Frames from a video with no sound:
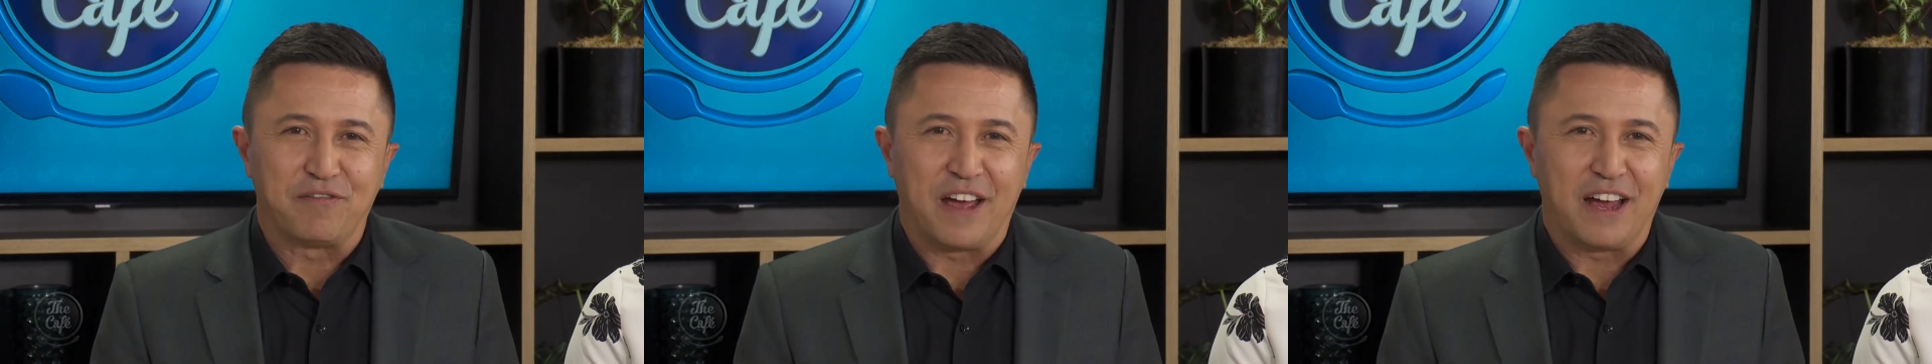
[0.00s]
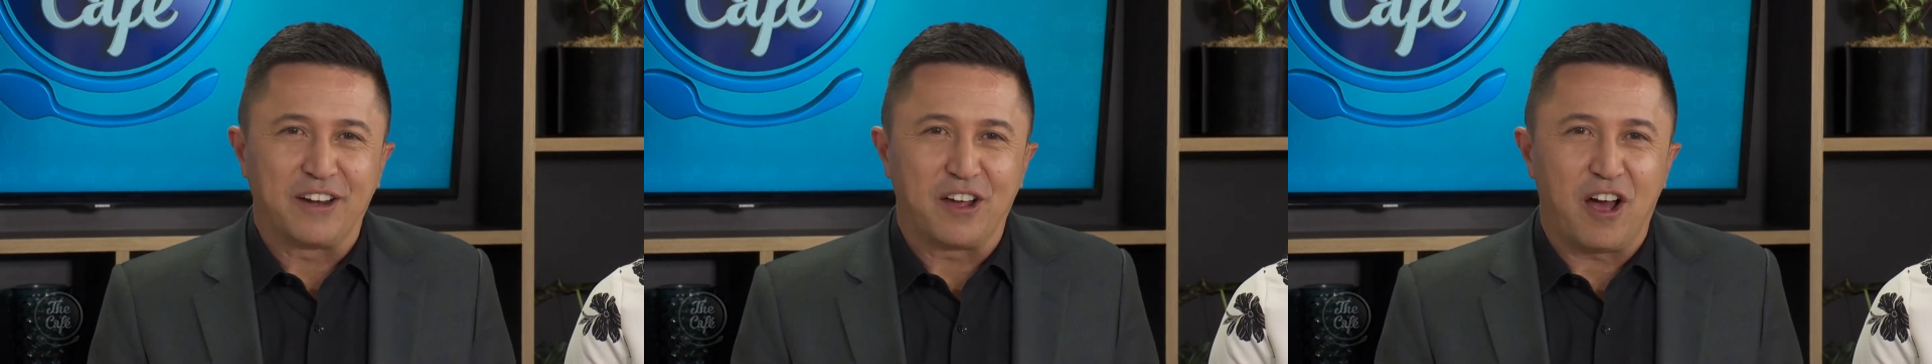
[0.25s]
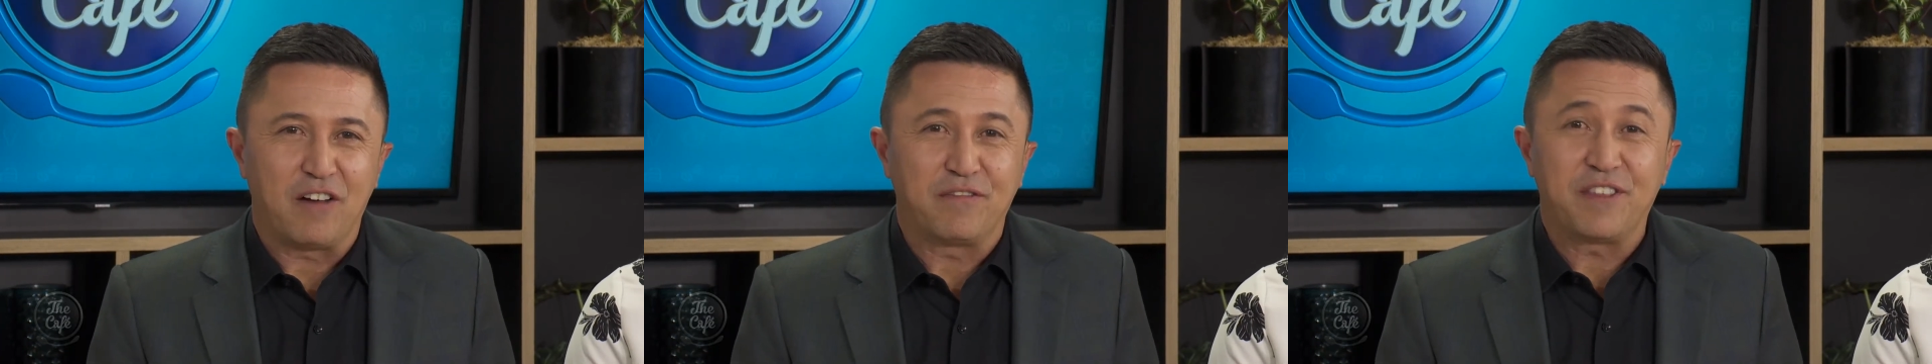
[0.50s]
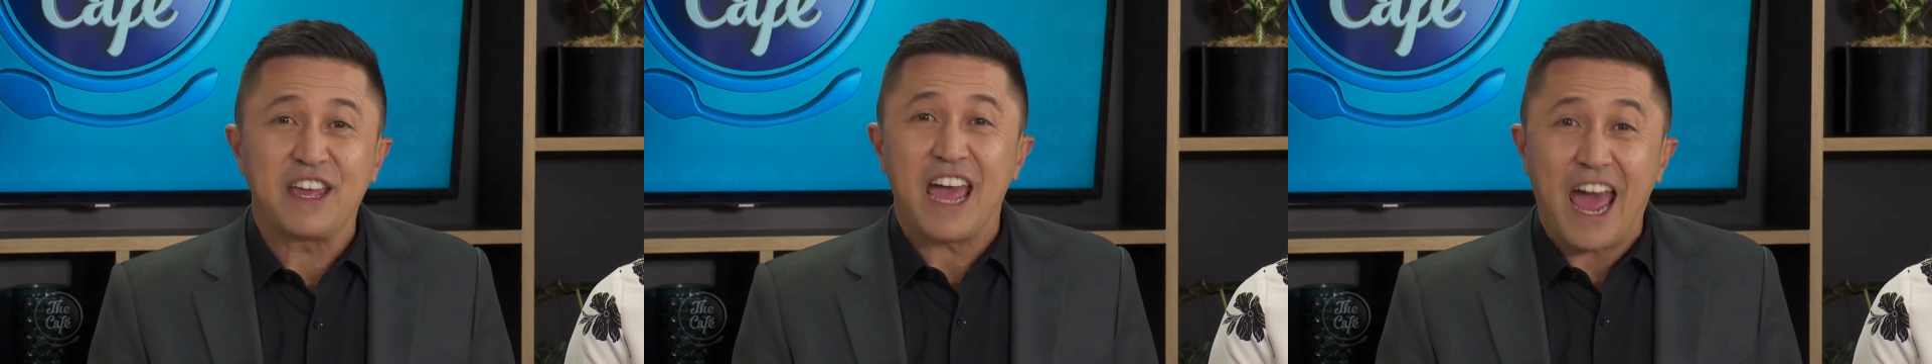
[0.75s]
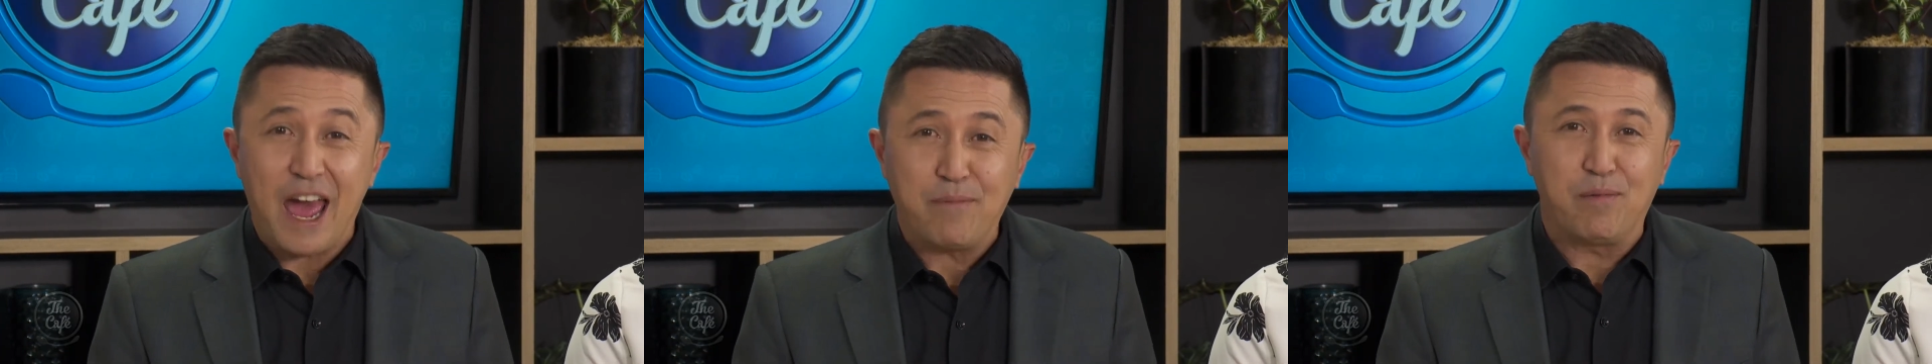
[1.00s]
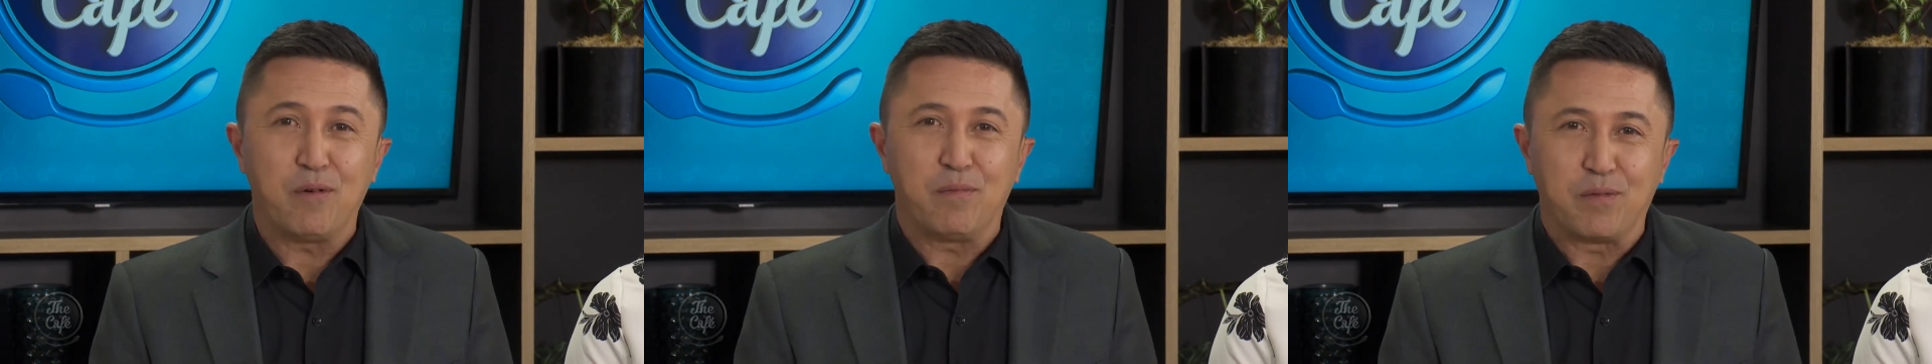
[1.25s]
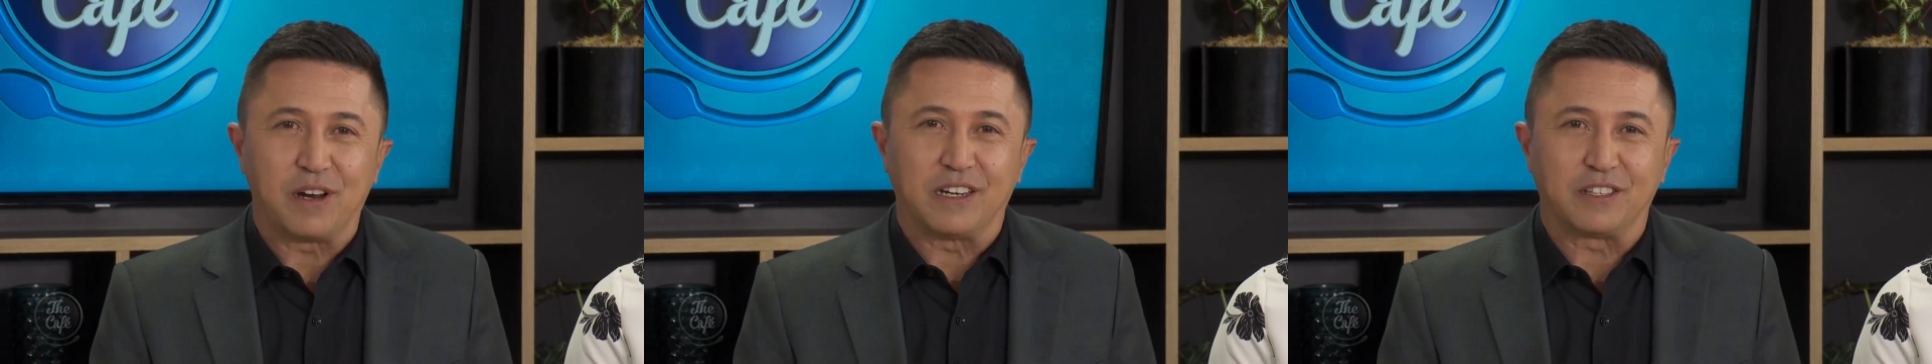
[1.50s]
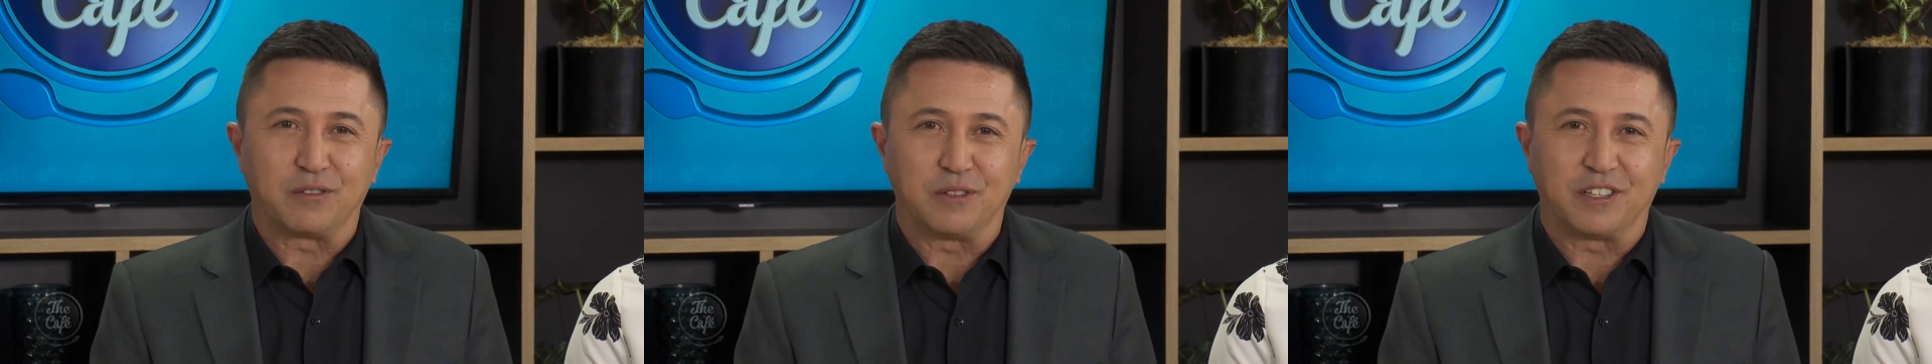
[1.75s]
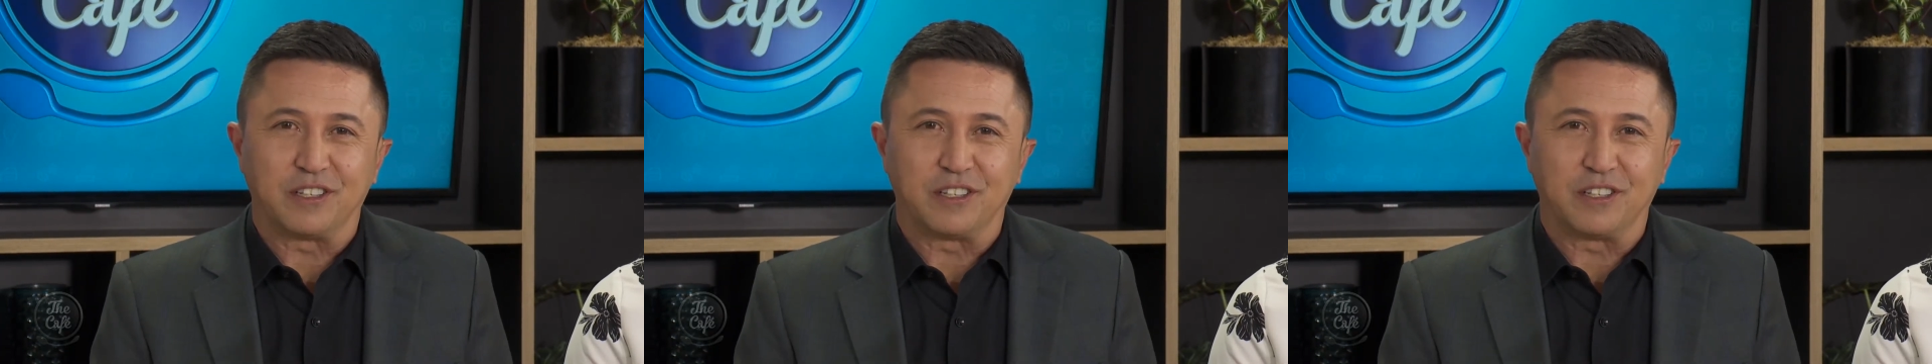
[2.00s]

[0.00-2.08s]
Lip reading: and founder of The Apple Press,